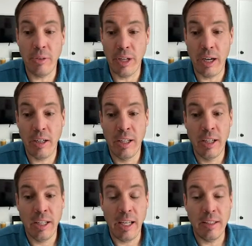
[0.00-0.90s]
there
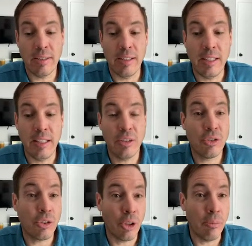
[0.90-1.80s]
is the
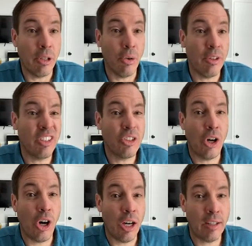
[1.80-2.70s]
sermon or the
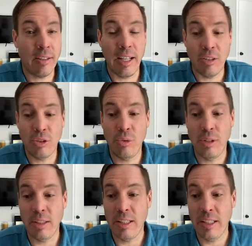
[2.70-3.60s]
talk that a
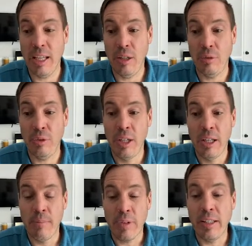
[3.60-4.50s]
student can give.
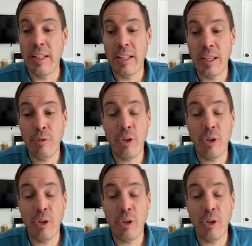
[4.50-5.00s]
And then if